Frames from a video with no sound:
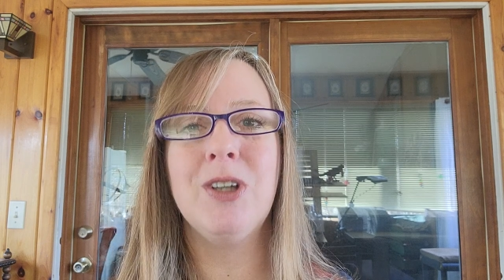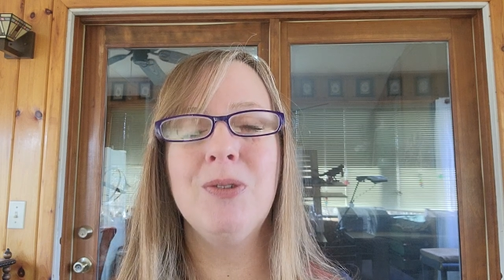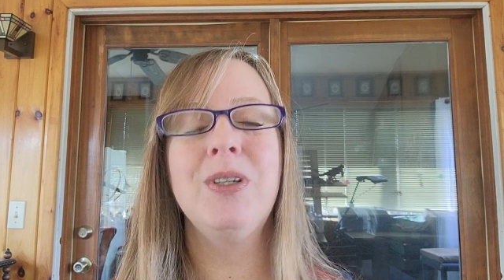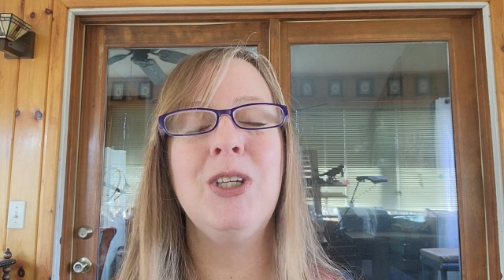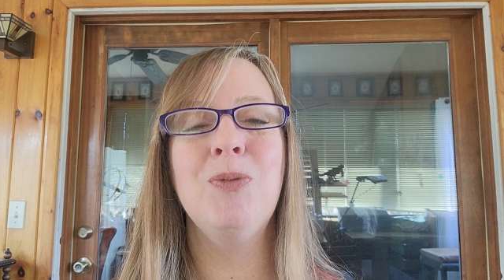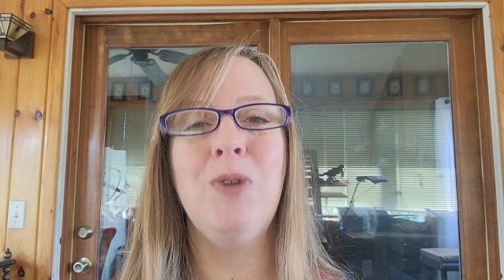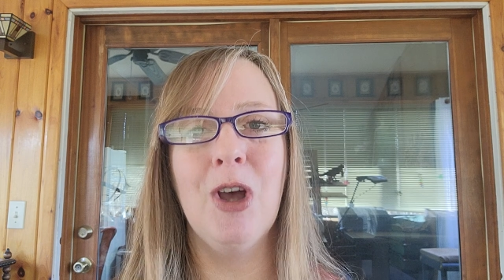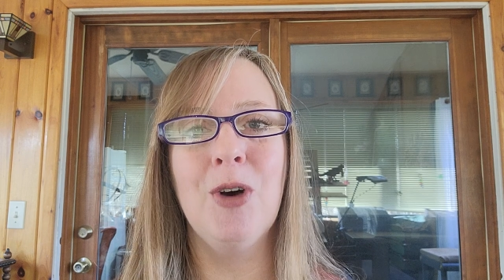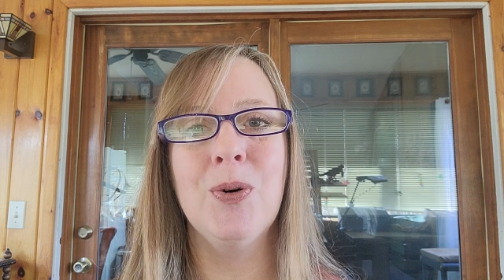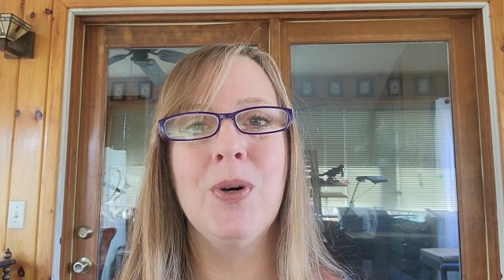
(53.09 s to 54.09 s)
don't you
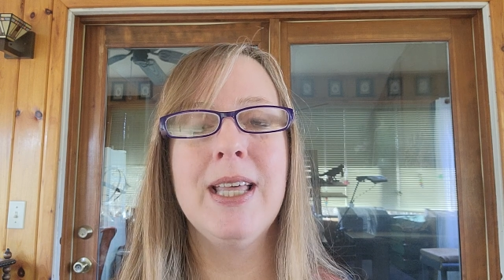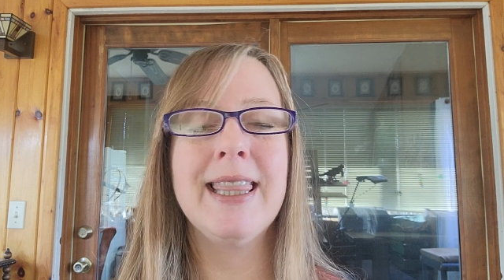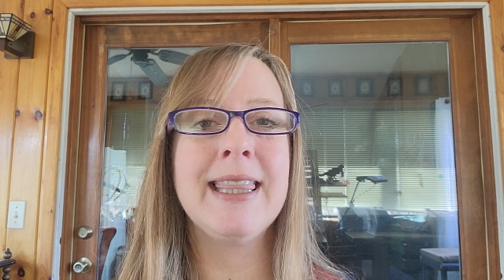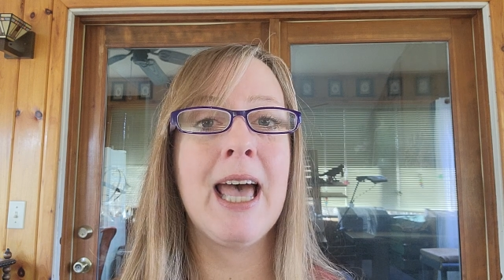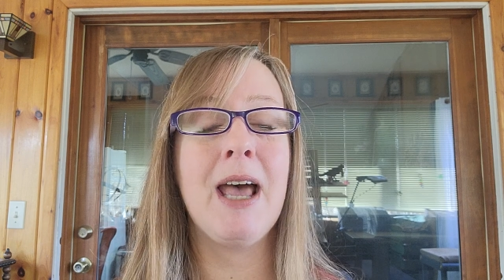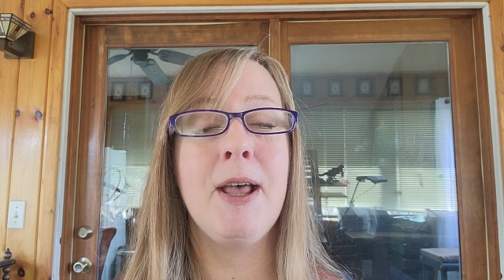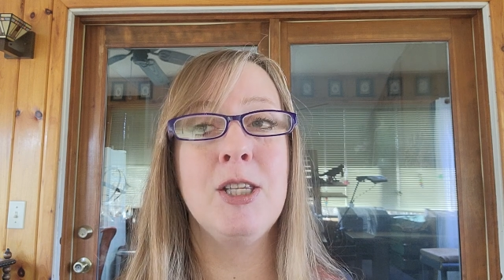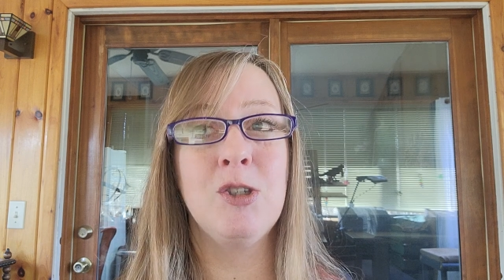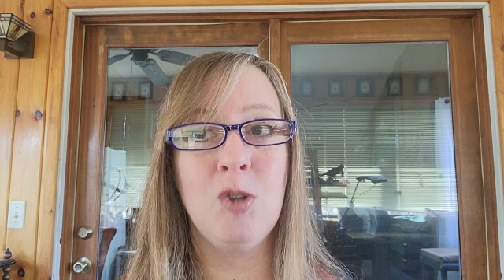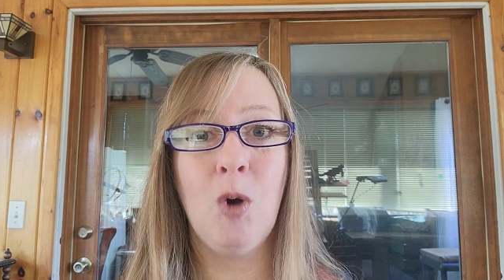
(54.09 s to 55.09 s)
know that
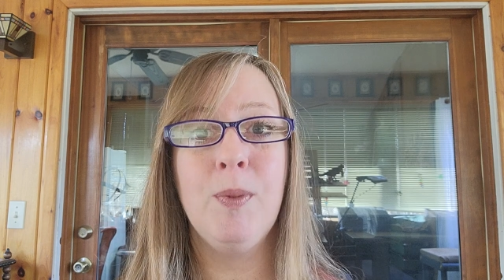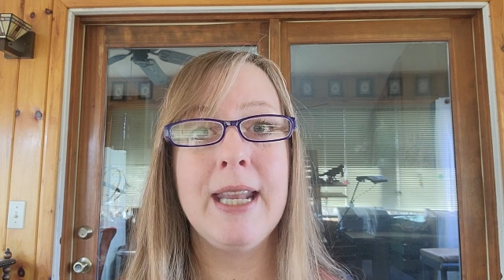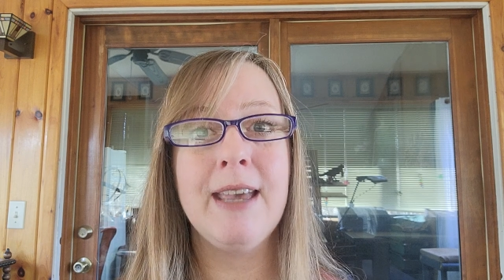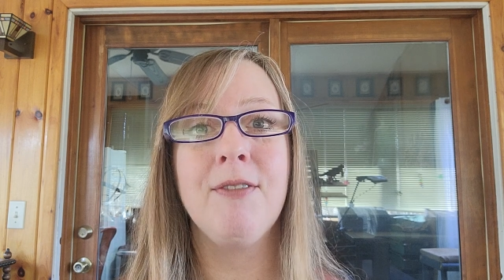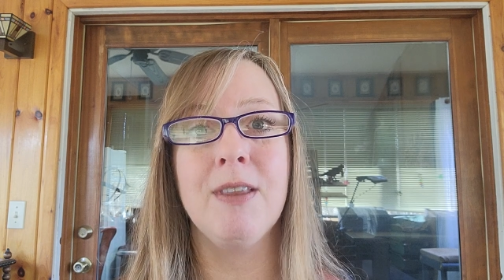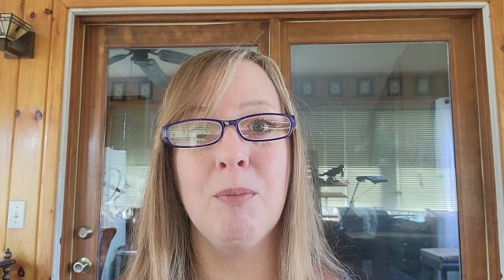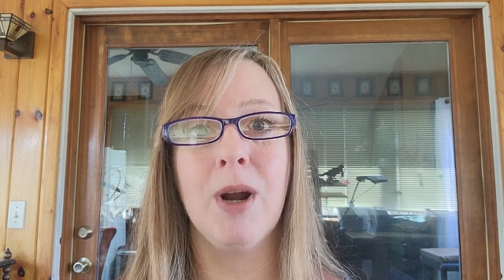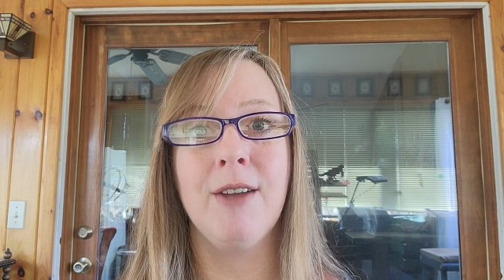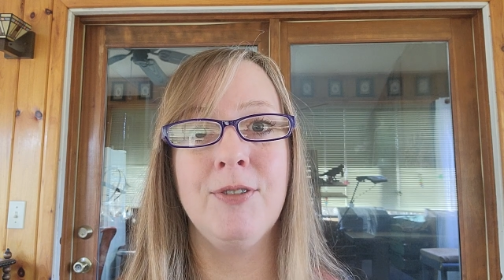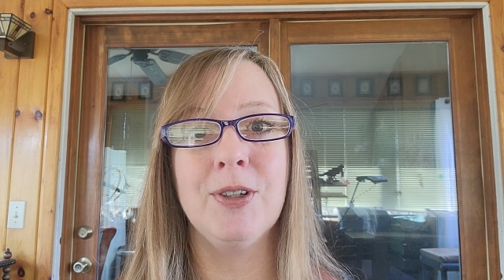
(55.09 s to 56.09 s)
so many of them
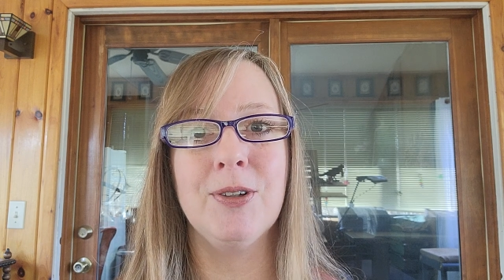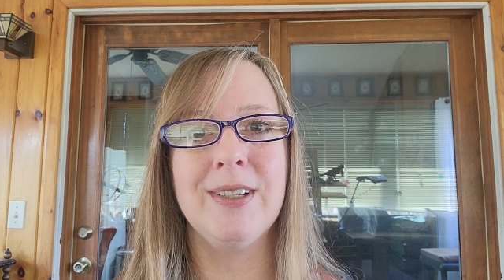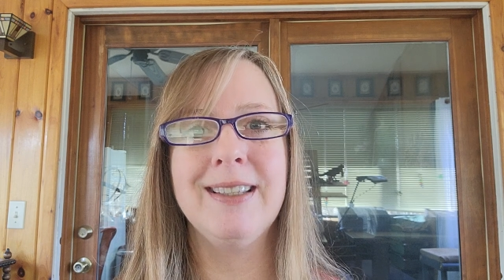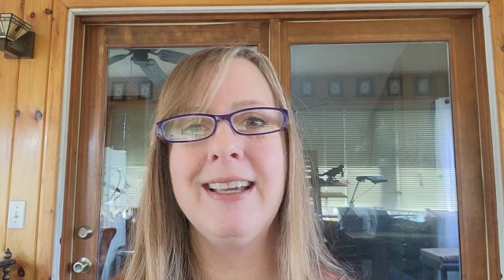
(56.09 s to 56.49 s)
brought food?